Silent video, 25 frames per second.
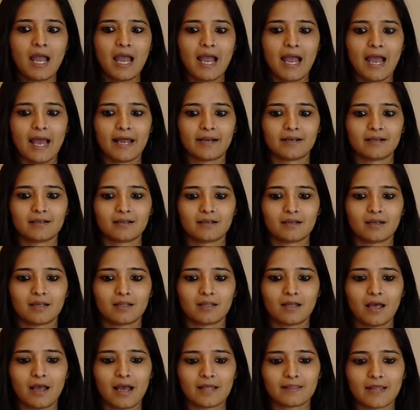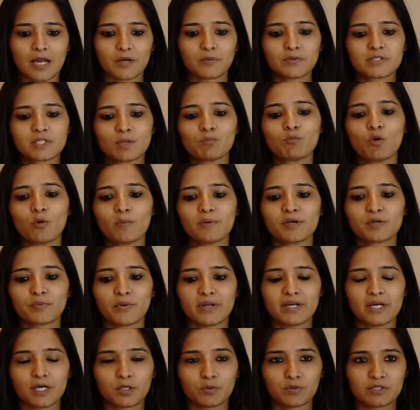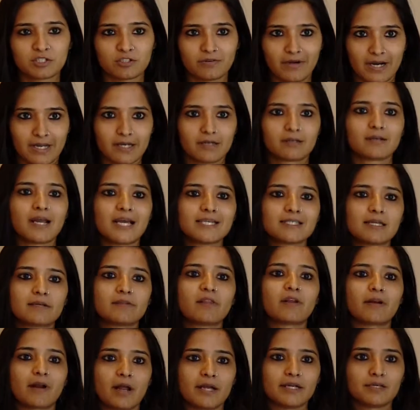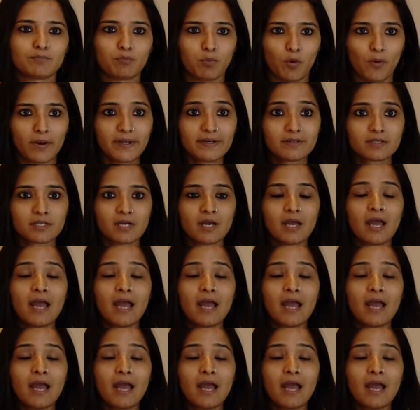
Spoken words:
And that was the moment when it was recognized at the right point.